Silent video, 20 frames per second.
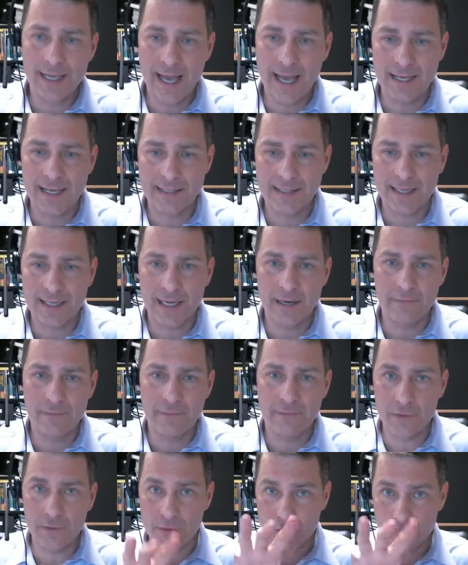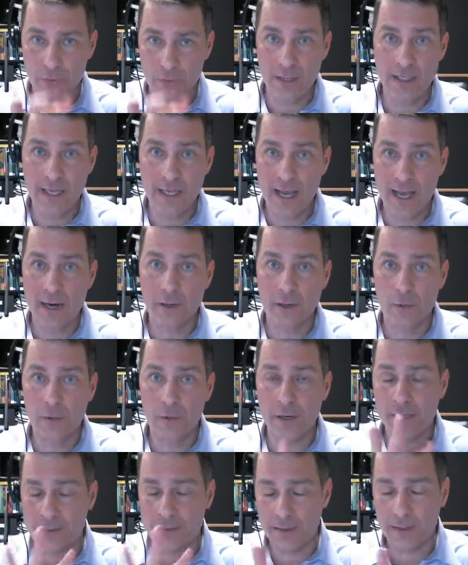has kind of those three
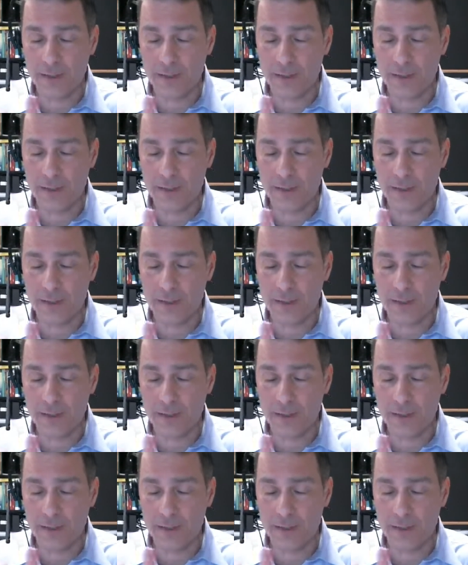categories,